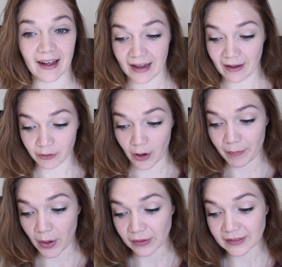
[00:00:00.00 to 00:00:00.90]
I have got
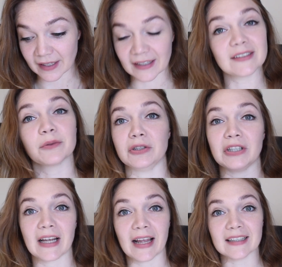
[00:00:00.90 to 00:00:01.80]
a box that is
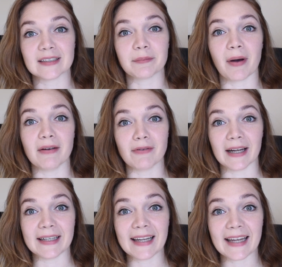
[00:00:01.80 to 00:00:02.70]
squishing against my
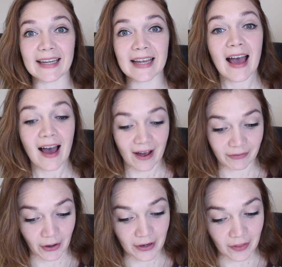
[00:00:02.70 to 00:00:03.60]
right knee.
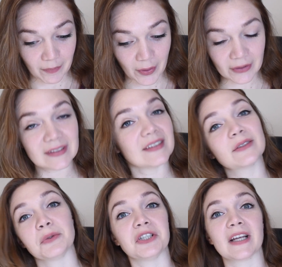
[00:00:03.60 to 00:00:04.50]
I've got another box
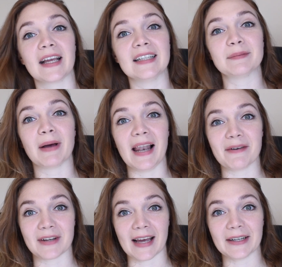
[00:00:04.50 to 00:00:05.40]
that's squishing against my
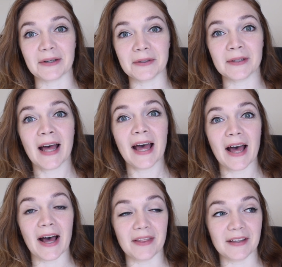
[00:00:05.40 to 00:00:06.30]
left ankle.
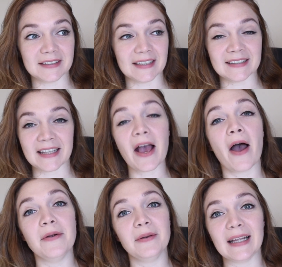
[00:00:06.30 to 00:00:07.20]
This is the
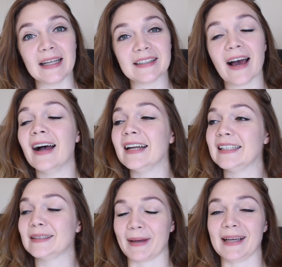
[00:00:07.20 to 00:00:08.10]
only
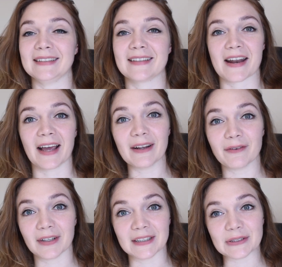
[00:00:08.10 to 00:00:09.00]
tiny space that I
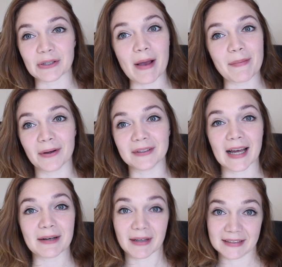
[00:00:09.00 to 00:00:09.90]
could fit a tripod
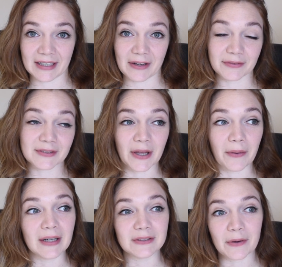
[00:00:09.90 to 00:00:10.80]
and myself.
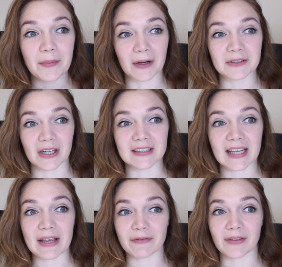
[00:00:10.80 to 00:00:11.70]
So I do apologise
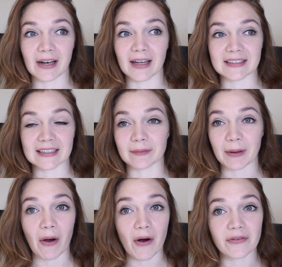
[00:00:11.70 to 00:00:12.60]
if the lighting's a
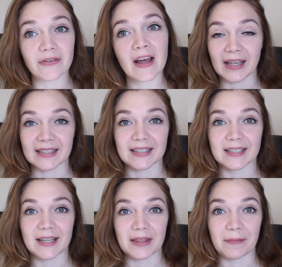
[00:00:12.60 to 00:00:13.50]
bit off.
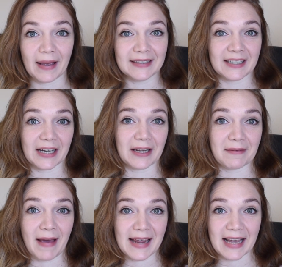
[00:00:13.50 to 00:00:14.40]
It's the best I
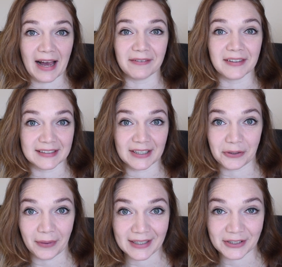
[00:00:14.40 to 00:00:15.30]
can make out of the
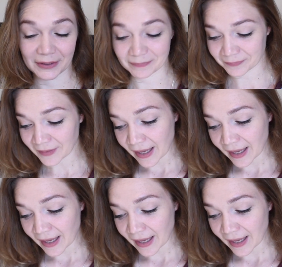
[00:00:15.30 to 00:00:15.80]
situation.